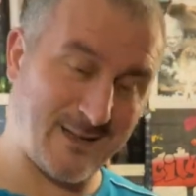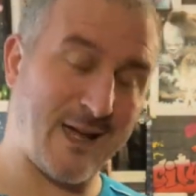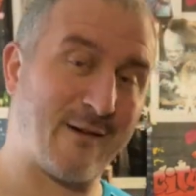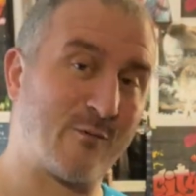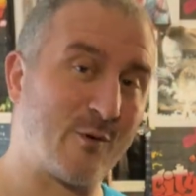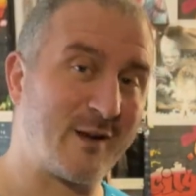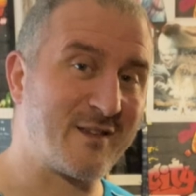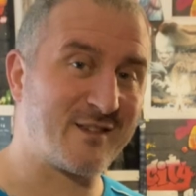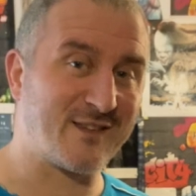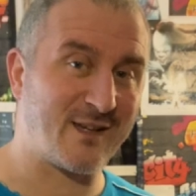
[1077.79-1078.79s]
everyone
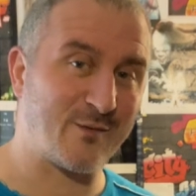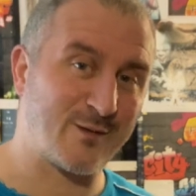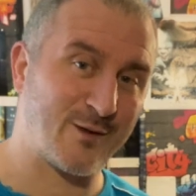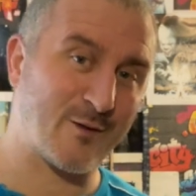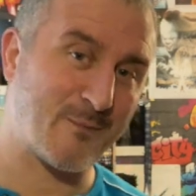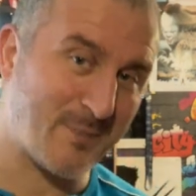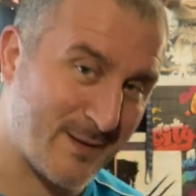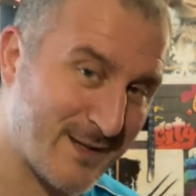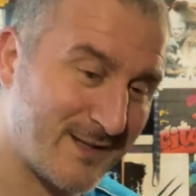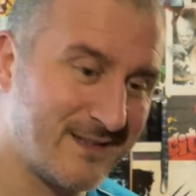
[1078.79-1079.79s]
is entitled to their
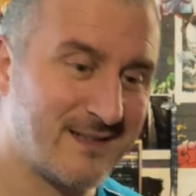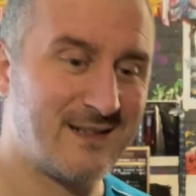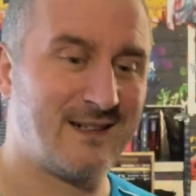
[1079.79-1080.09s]
opinion,